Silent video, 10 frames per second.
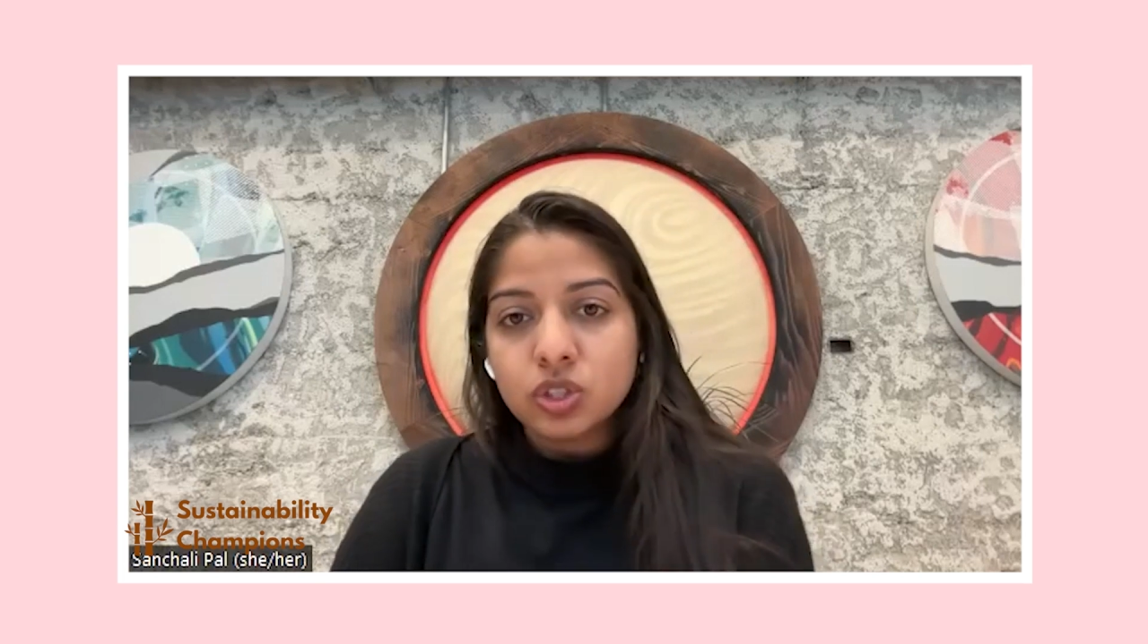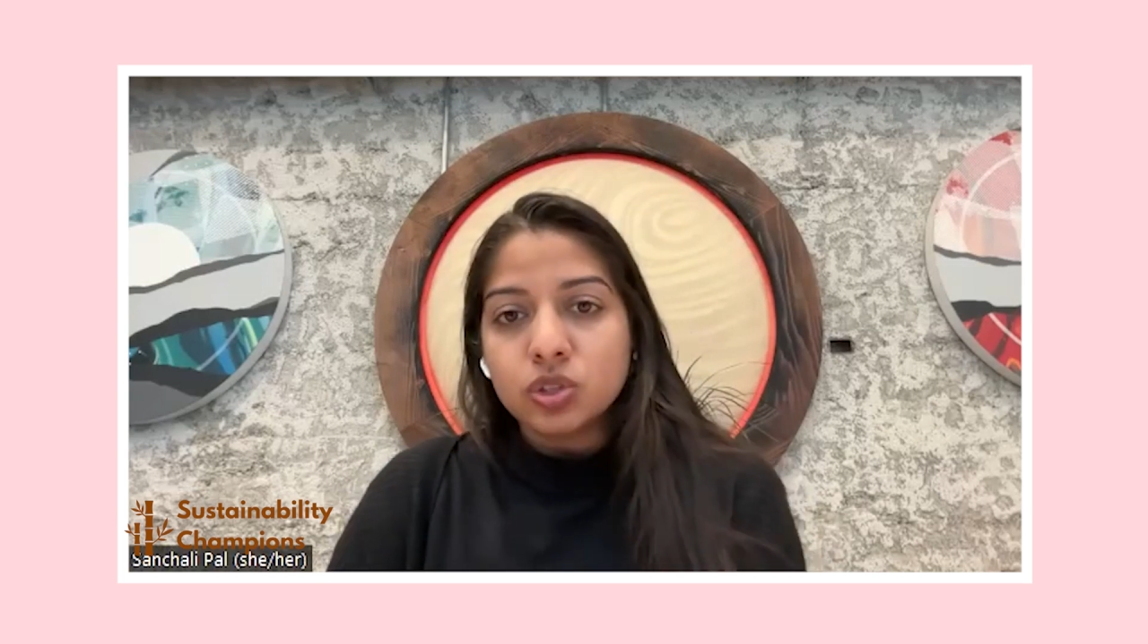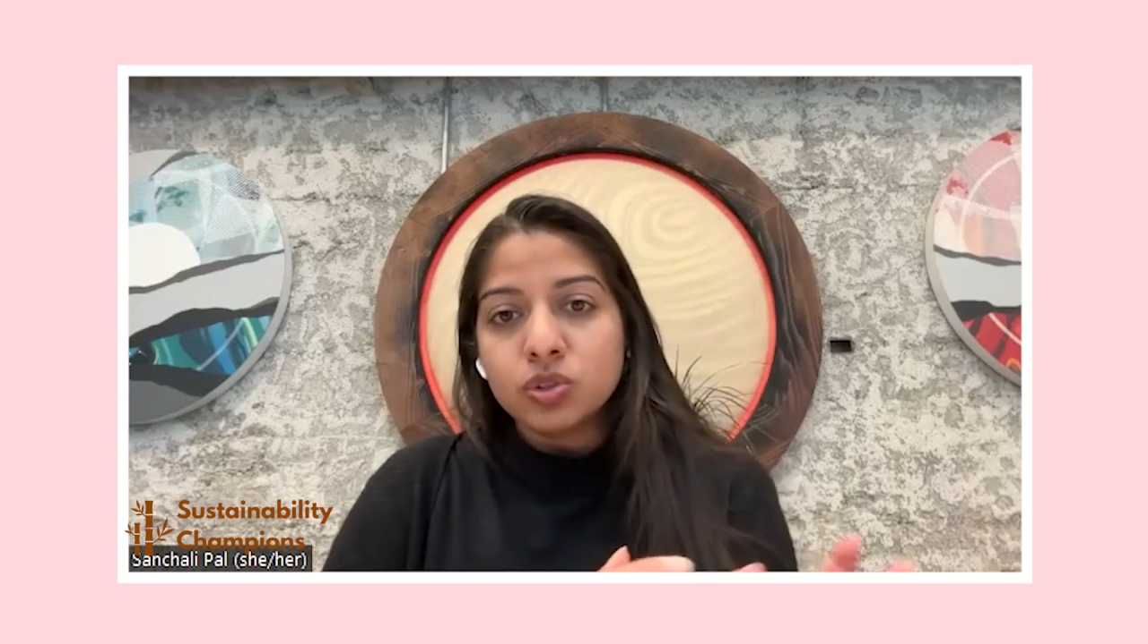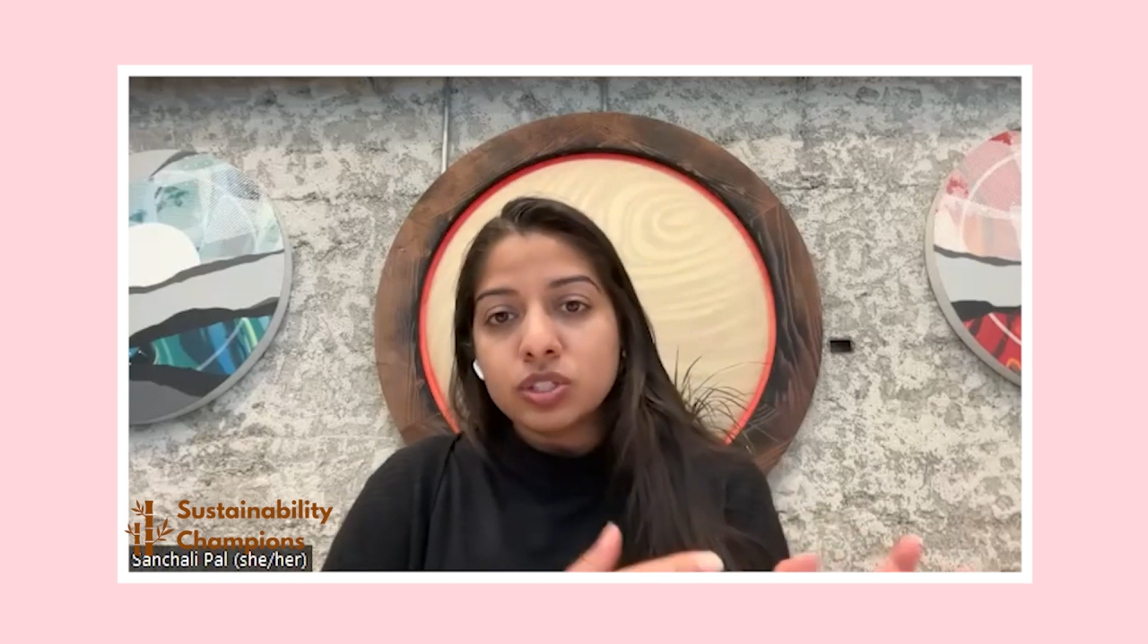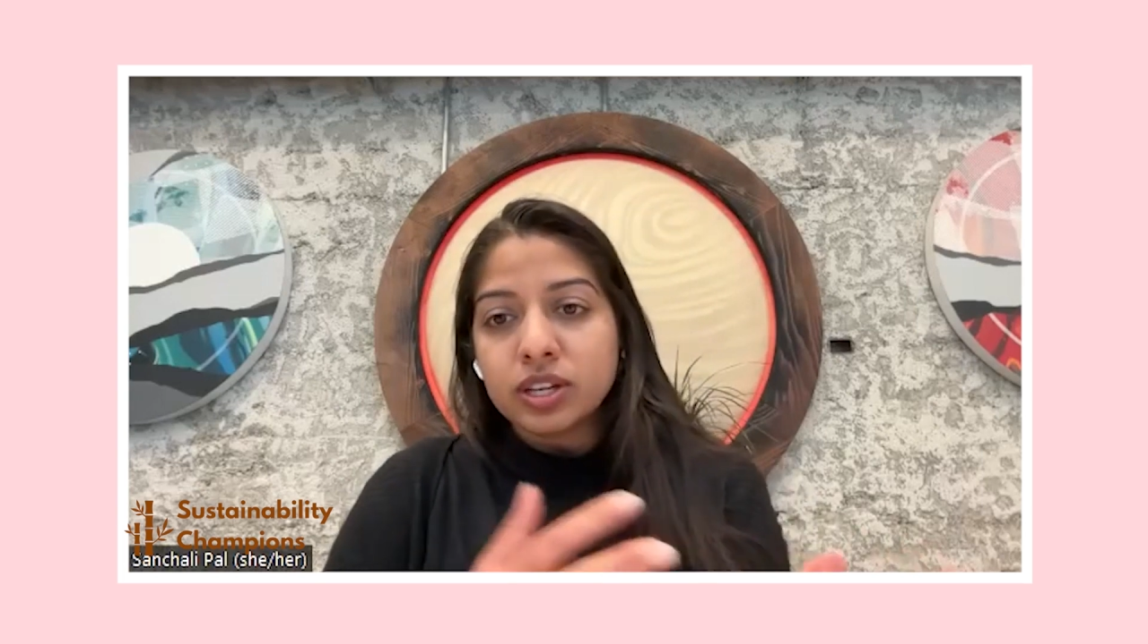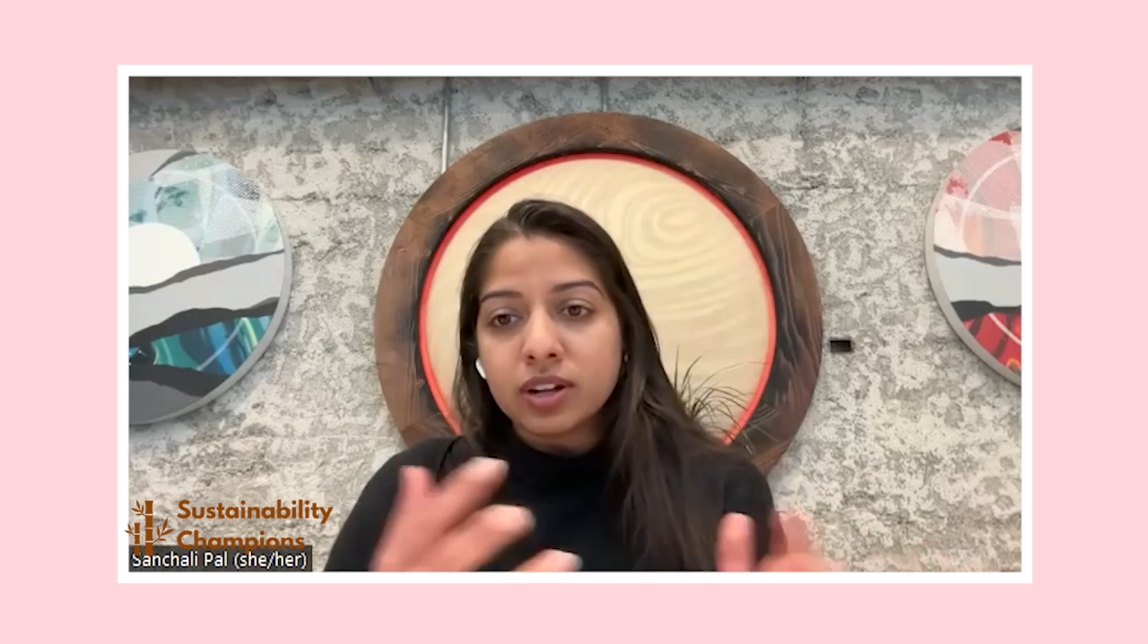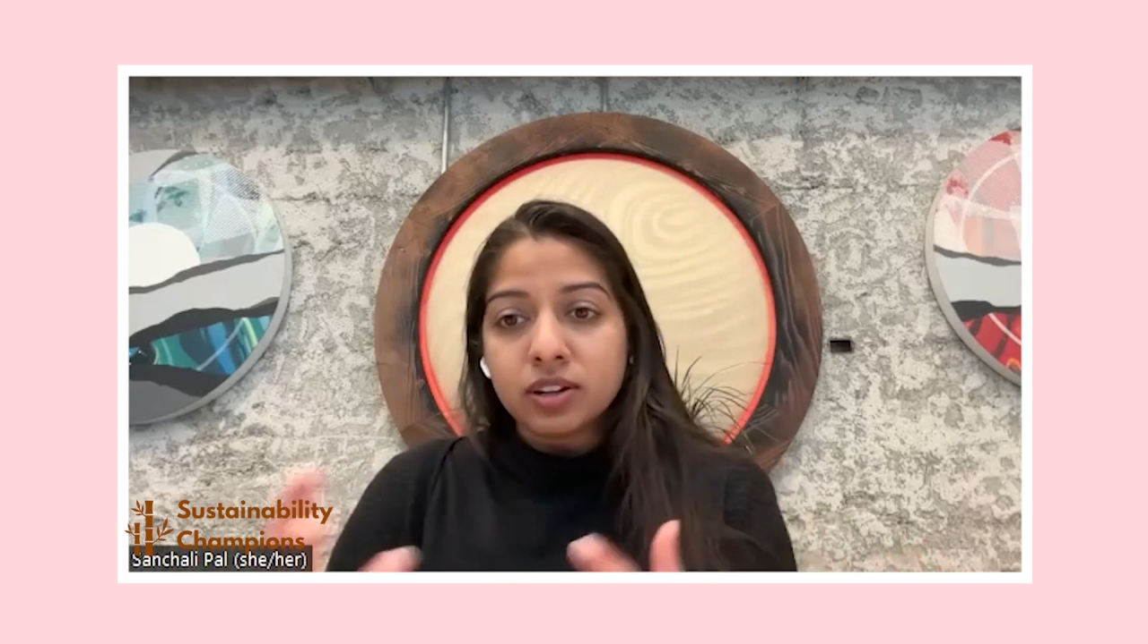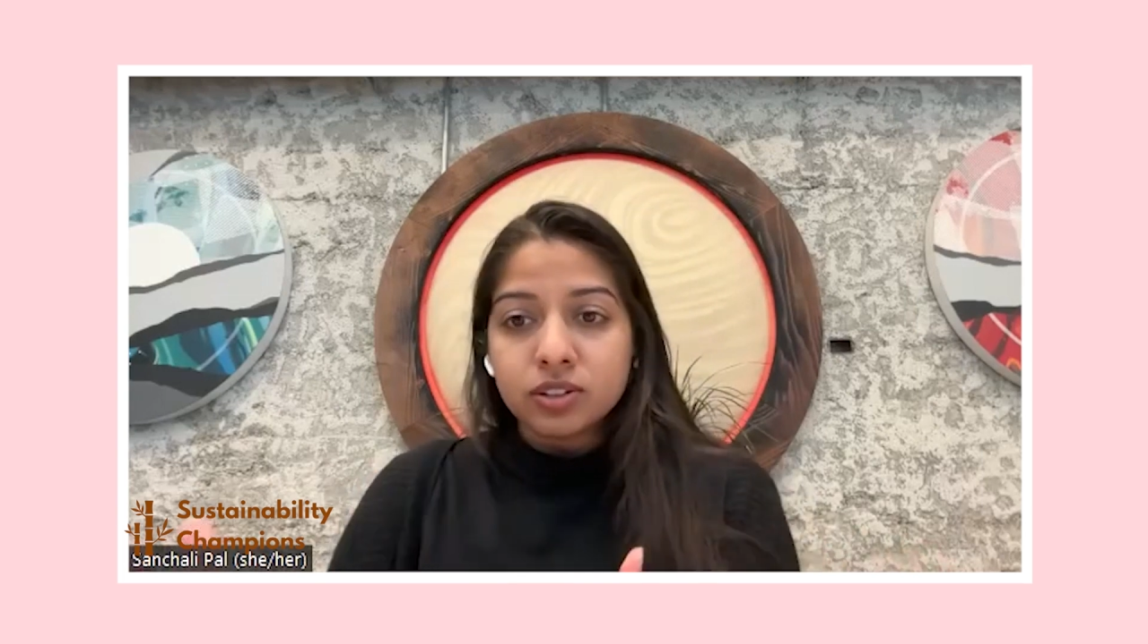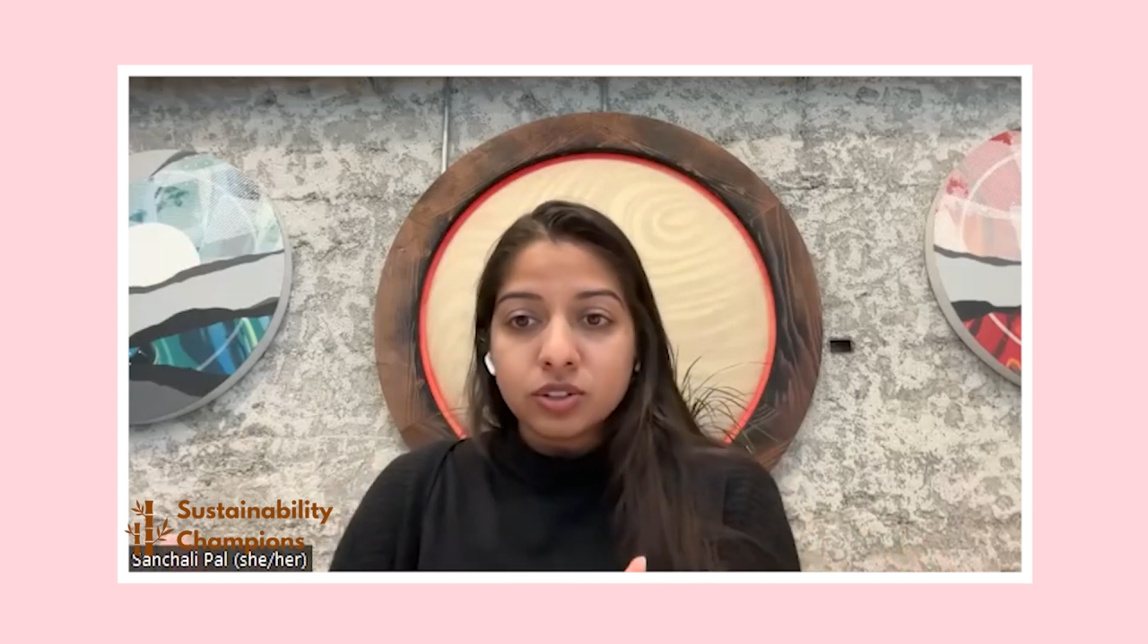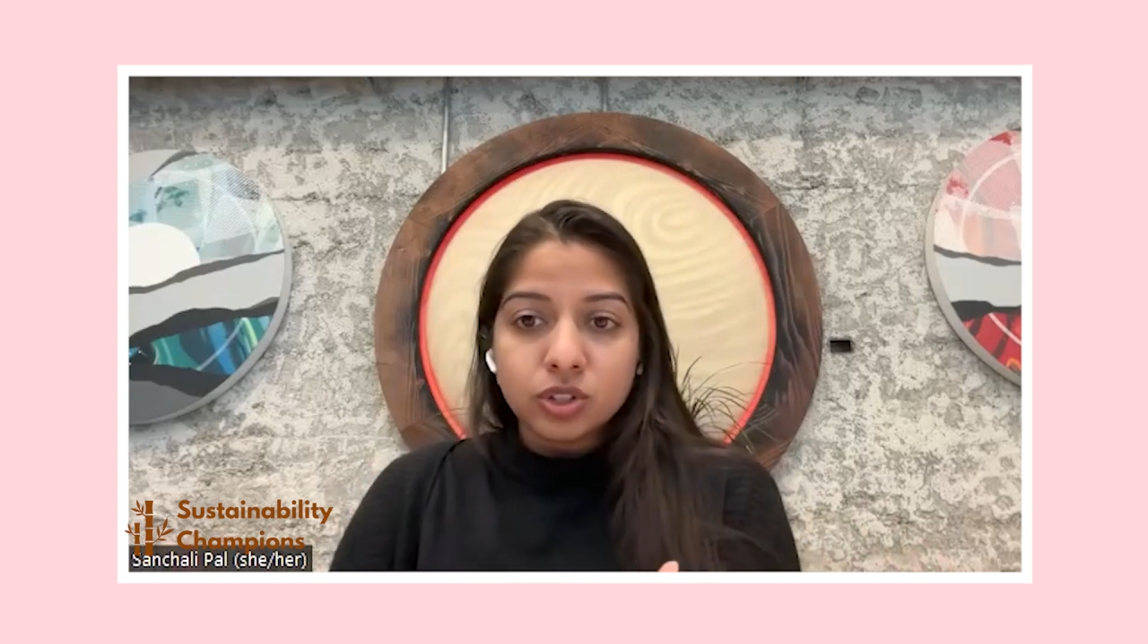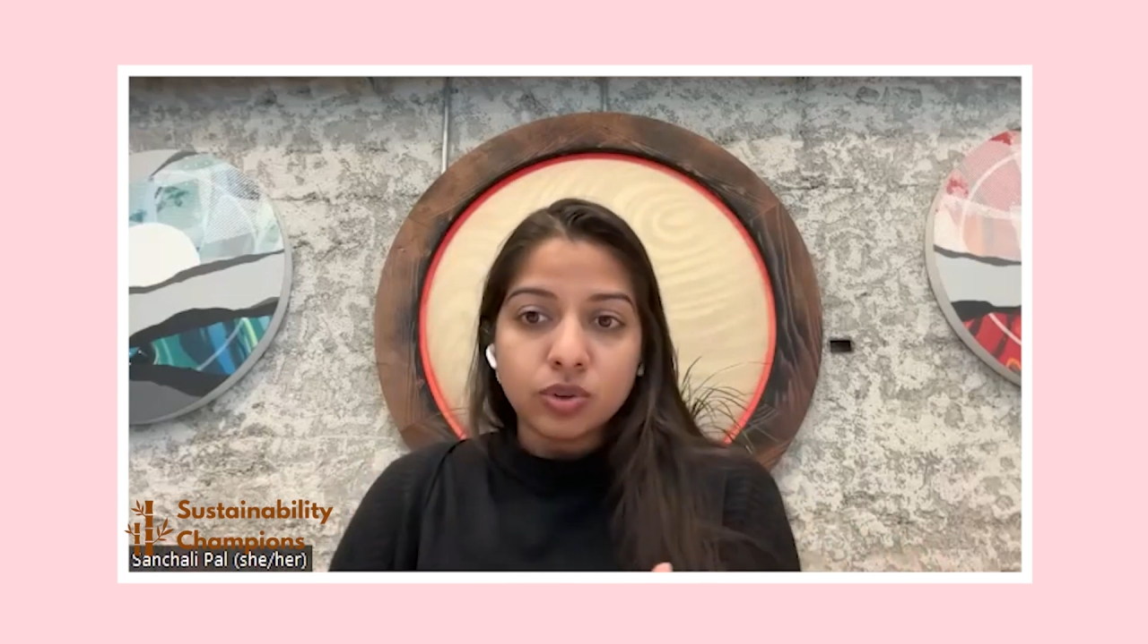to sell